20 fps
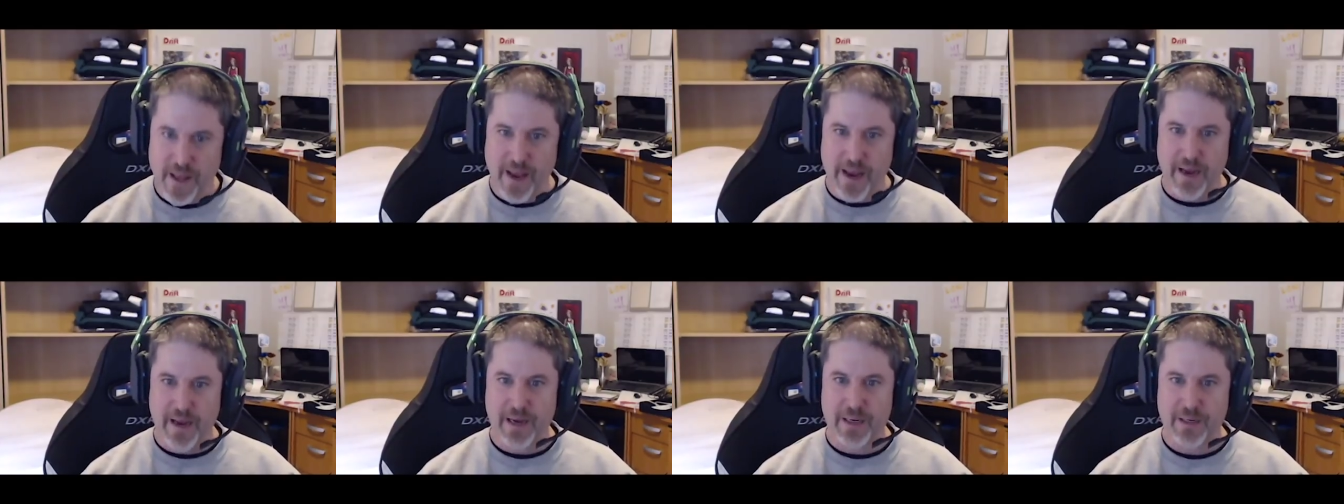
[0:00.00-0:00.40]

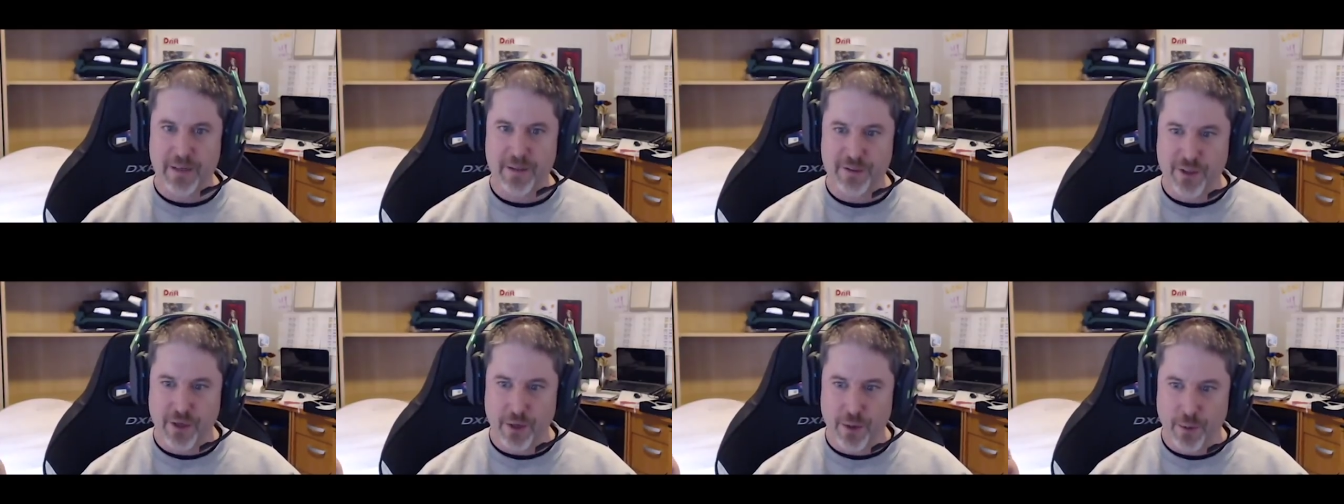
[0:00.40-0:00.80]

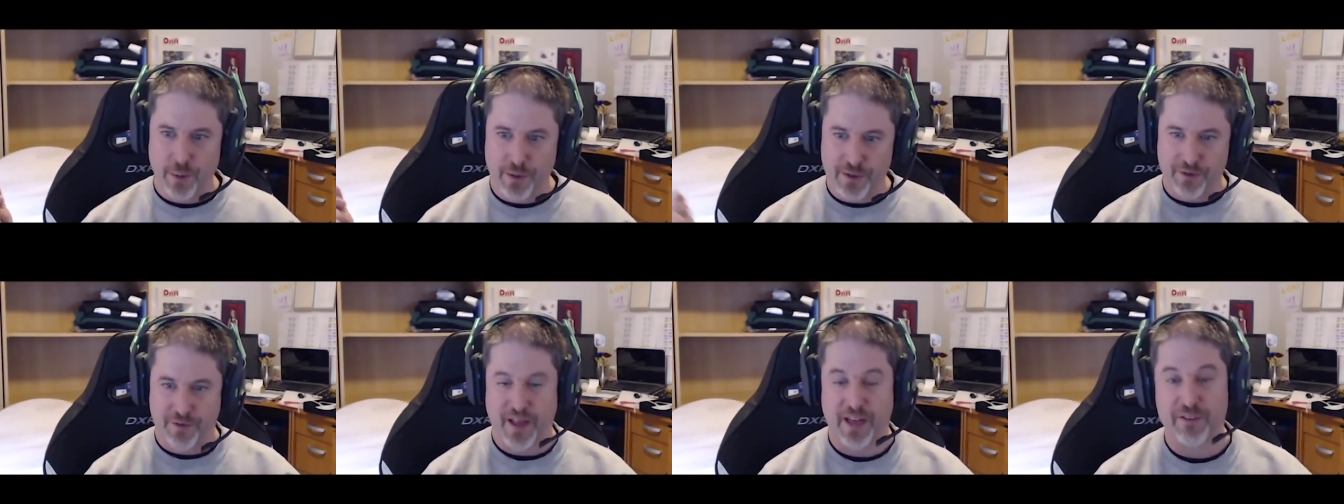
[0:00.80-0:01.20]
And so
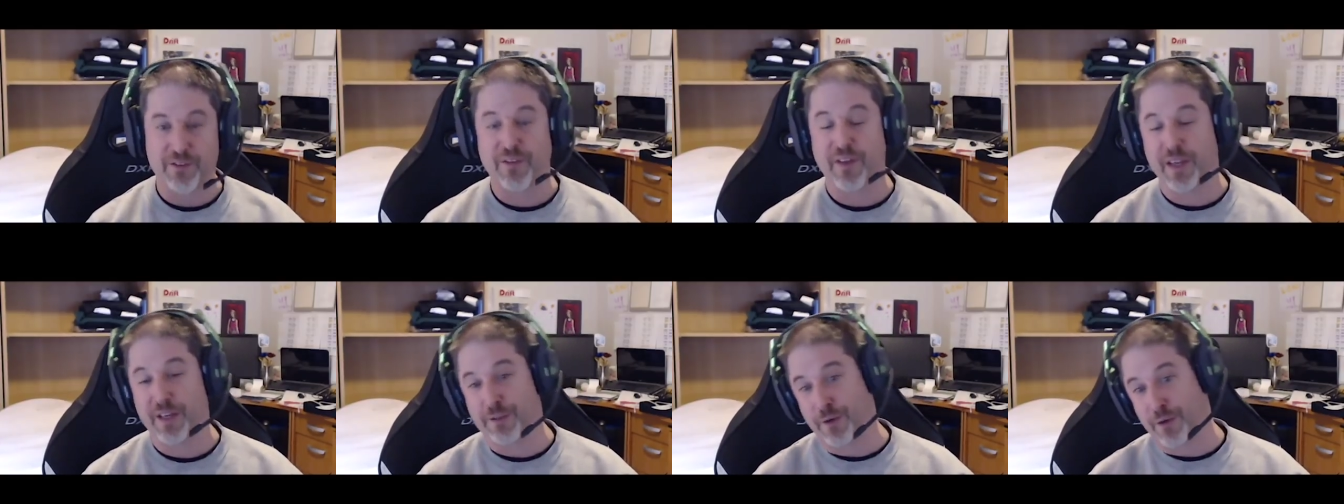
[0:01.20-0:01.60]
it's that's
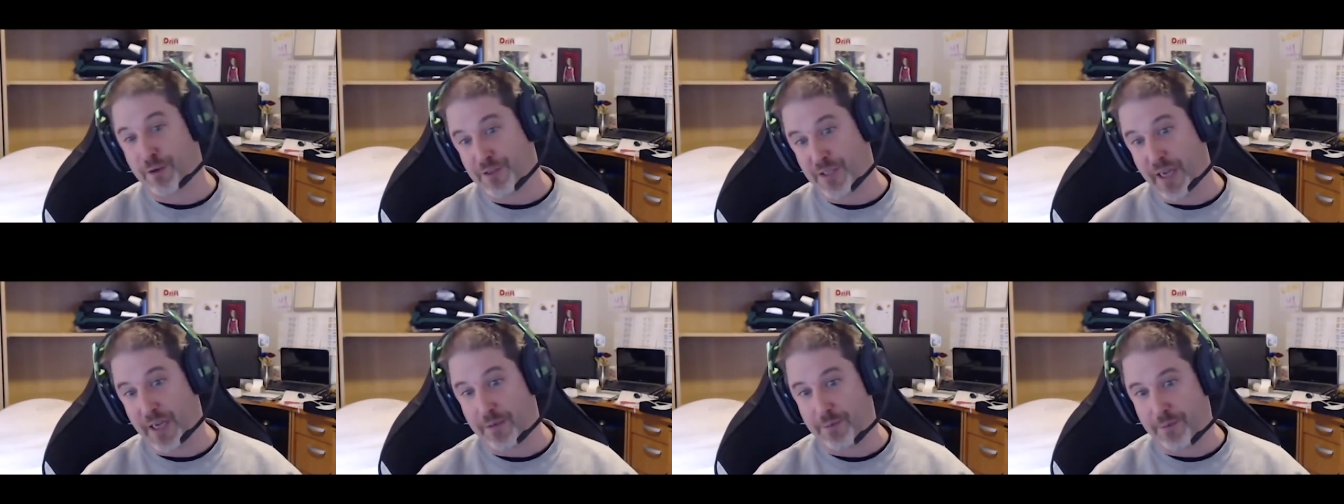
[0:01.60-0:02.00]
the intro set.